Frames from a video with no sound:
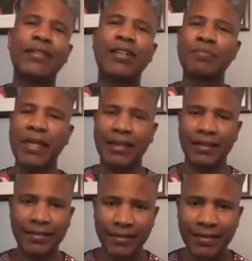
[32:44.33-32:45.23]

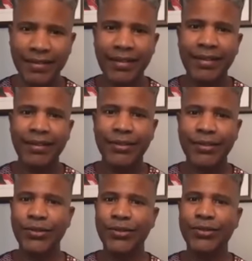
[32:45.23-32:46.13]
committed
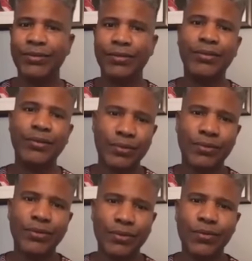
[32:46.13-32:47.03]
to
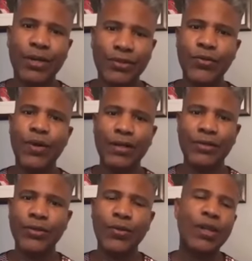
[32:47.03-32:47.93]
what you want to
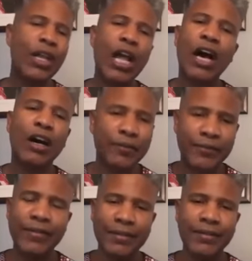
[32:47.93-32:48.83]
do and love.
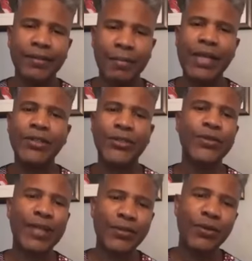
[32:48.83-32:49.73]
Make
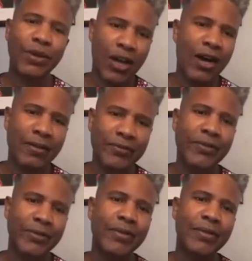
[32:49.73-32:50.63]
sure that you love
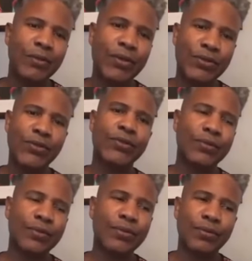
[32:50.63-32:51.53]
what
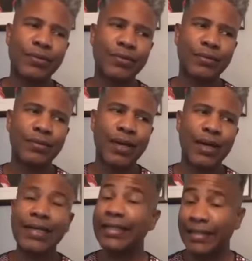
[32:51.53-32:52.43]
you
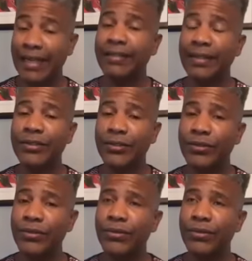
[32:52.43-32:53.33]
are intending to
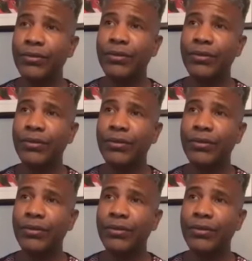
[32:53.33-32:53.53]
do